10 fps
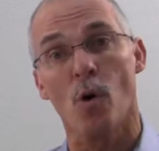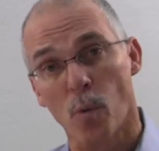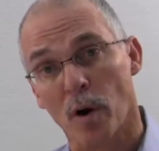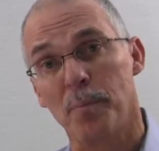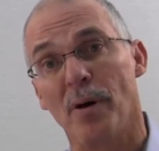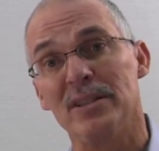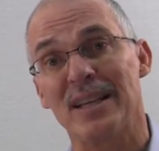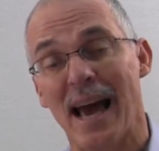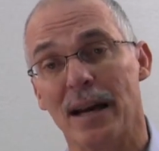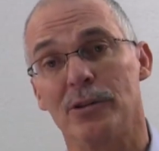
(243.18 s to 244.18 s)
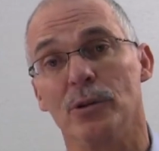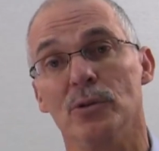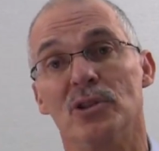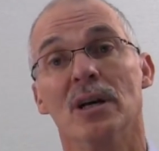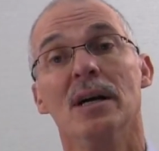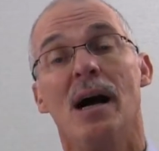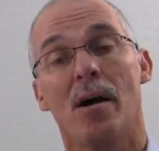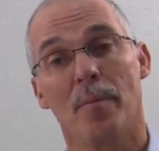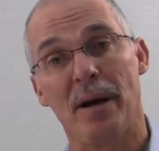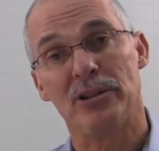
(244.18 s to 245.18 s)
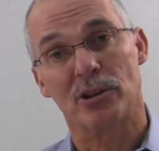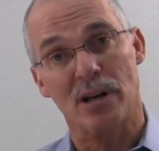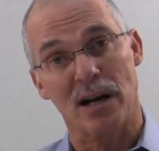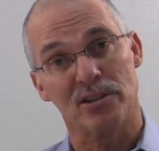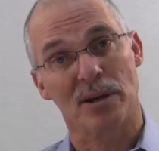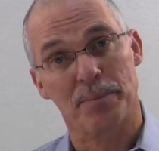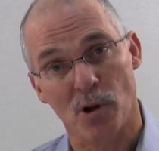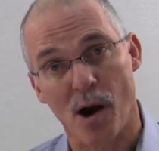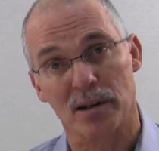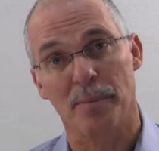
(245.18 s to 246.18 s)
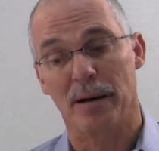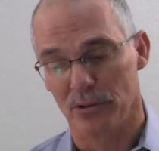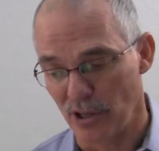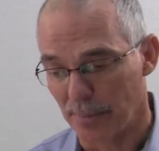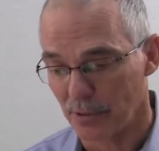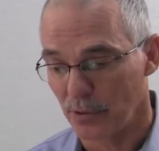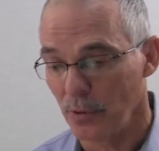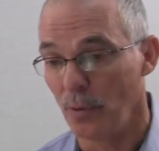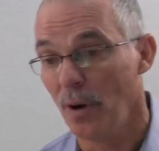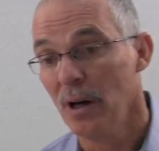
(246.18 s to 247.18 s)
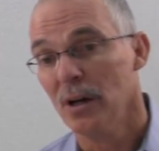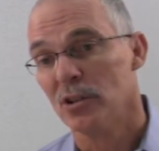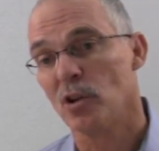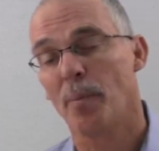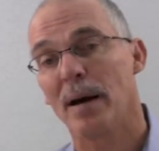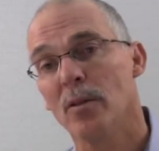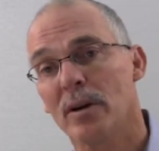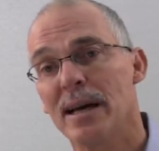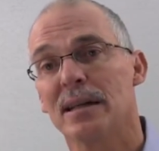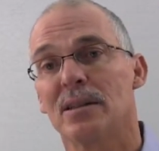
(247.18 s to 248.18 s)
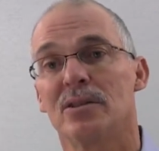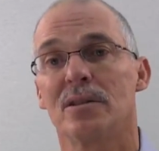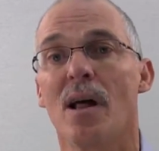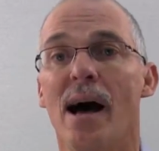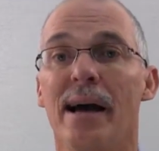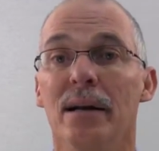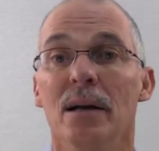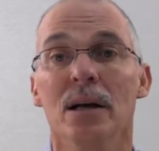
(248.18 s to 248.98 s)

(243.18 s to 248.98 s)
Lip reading: workplace attitudes are a major concept talked about in chapter 2. So by looking at the slide